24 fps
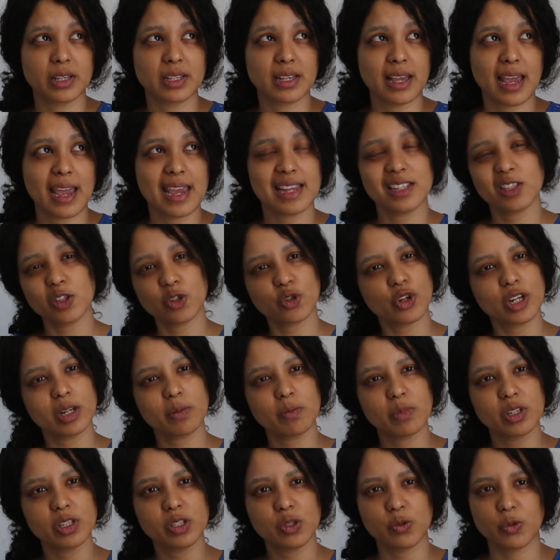8
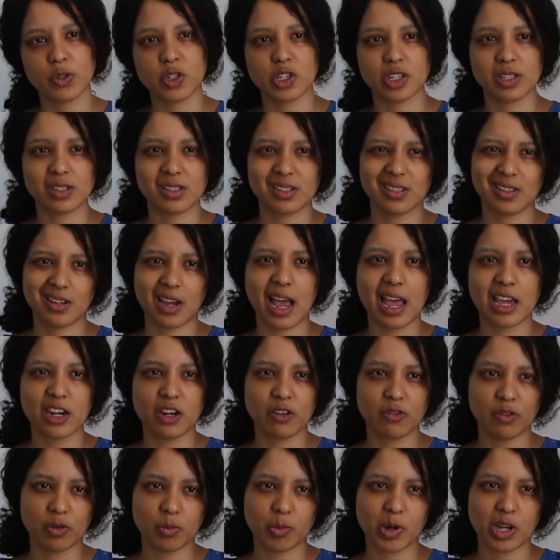treatments, which is kind
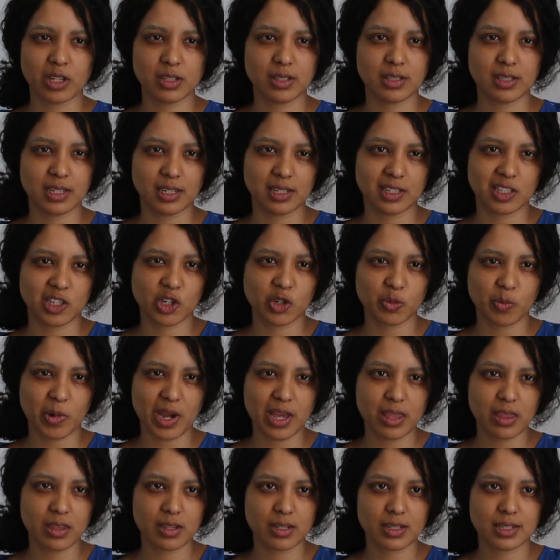of about 6-ish
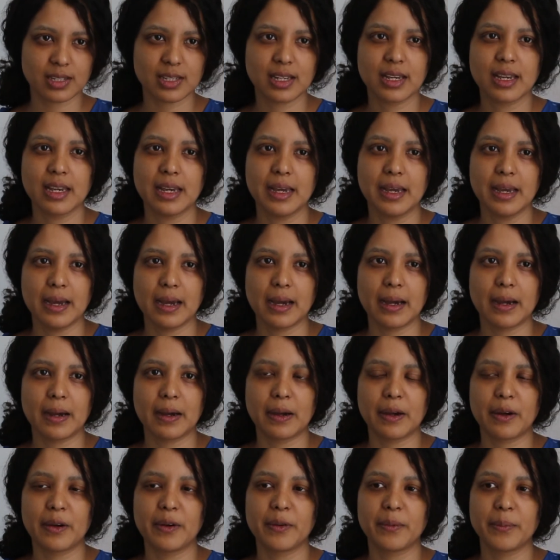months.
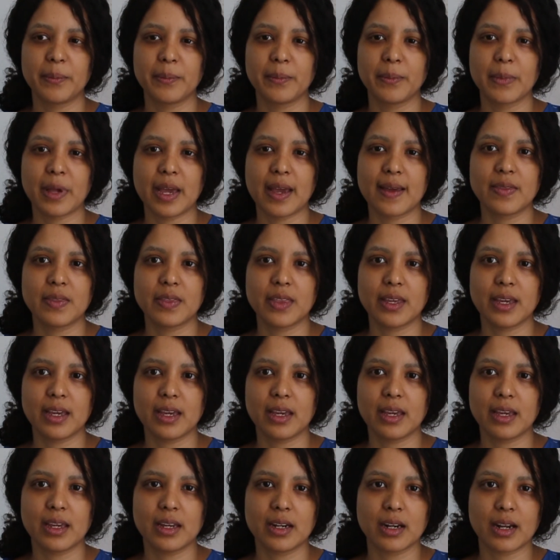And
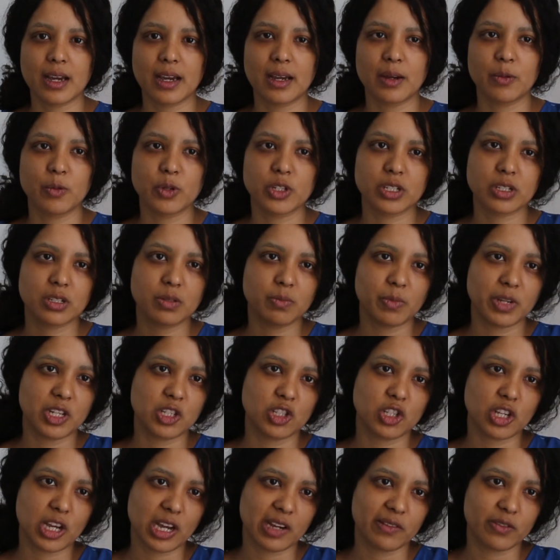then I was
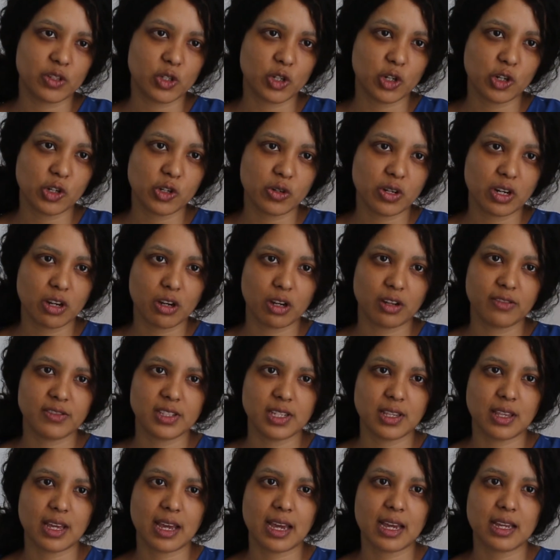meant to have surgery
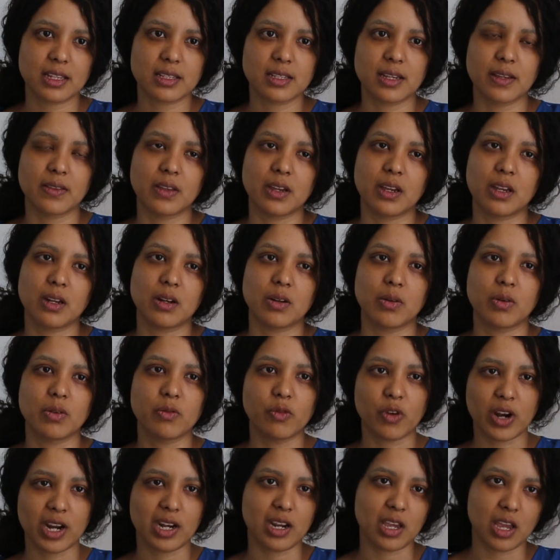after that, and then
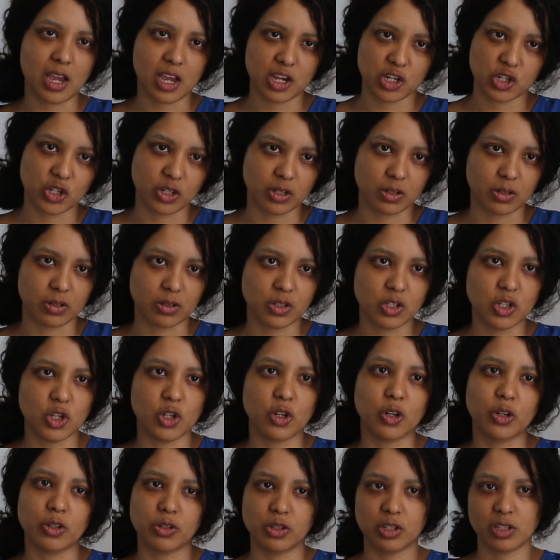radiation,
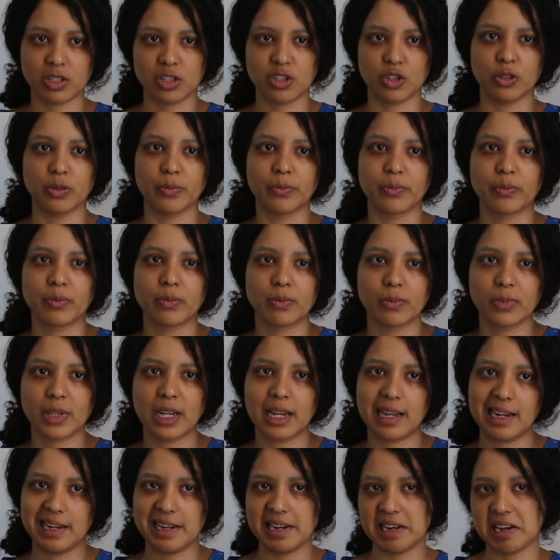just to
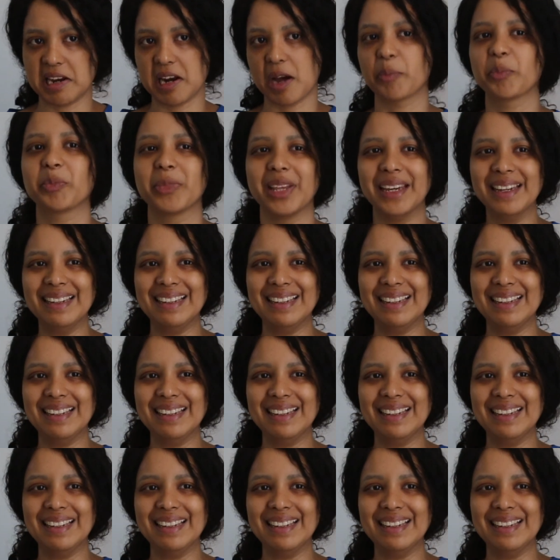clean it up.